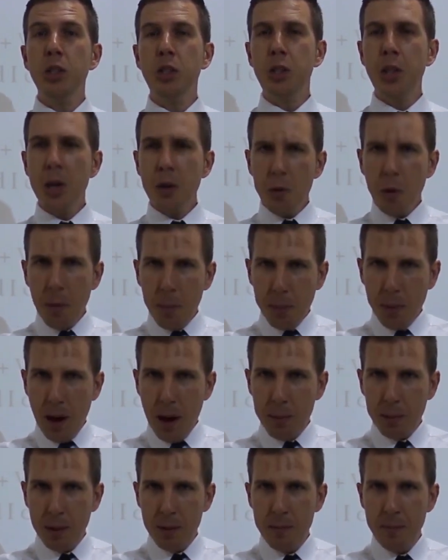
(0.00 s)
general
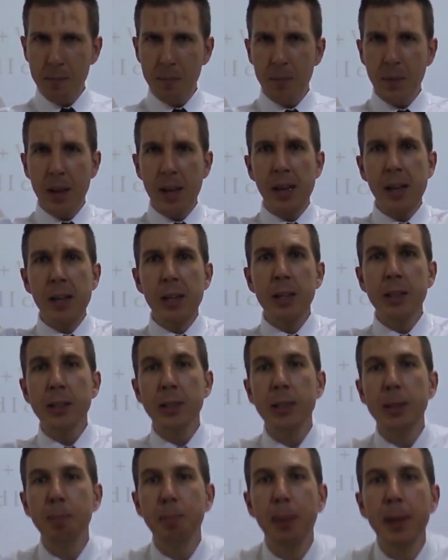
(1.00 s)
problem,
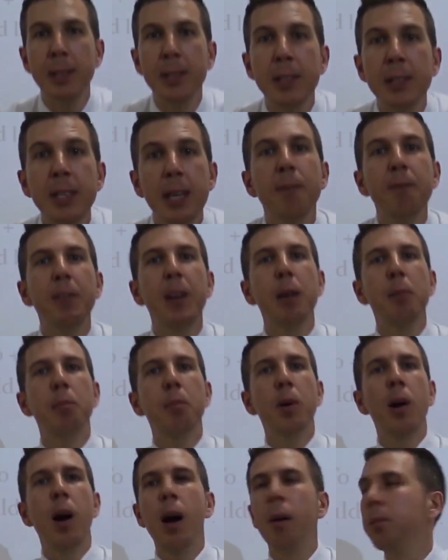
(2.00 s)

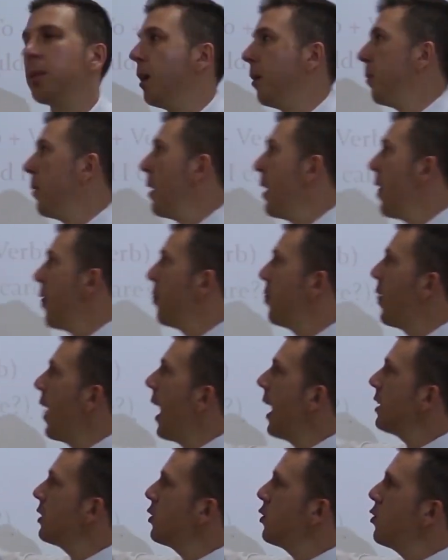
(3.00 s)
specific problem.
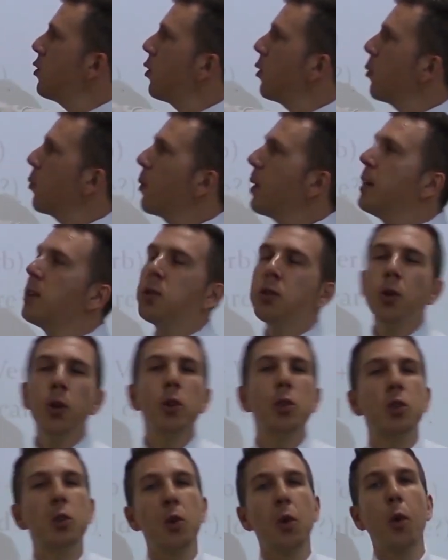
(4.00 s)
That's your
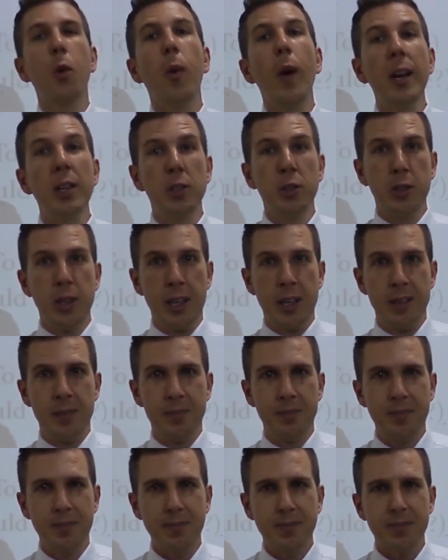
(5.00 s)
research question,
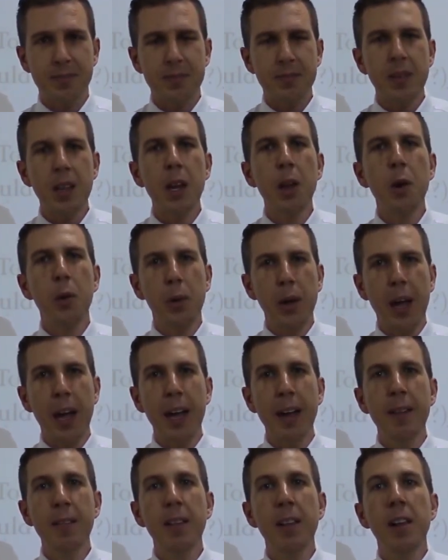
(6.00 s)

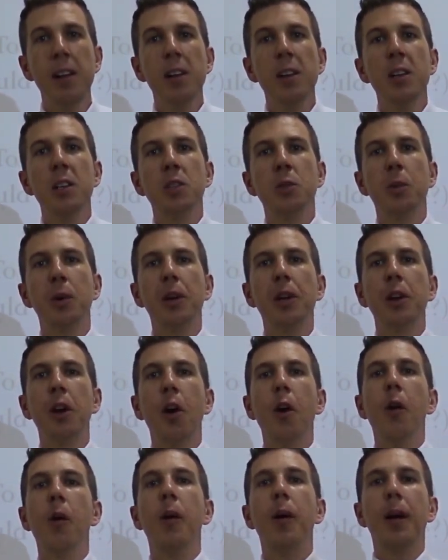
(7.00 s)
okay? So we're gonna
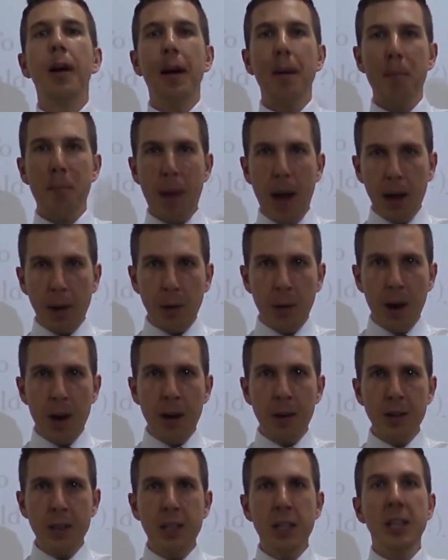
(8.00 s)
go
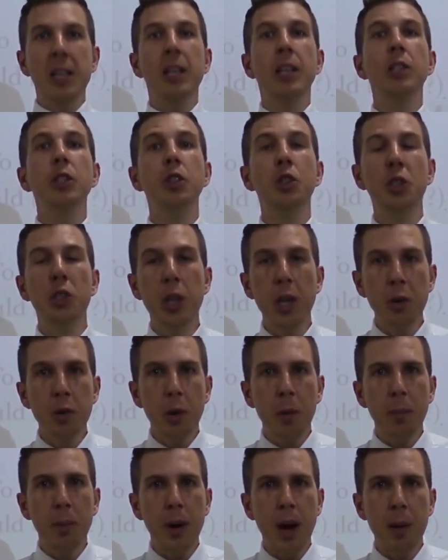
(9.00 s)
background,
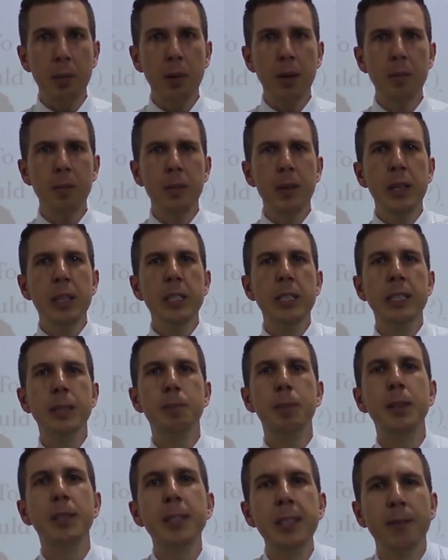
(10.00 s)
general problem,
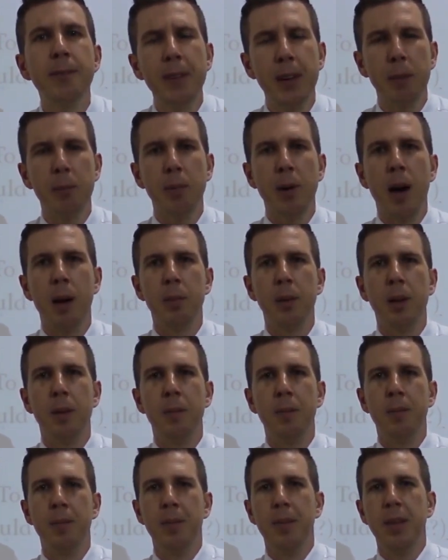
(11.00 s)
specific problem.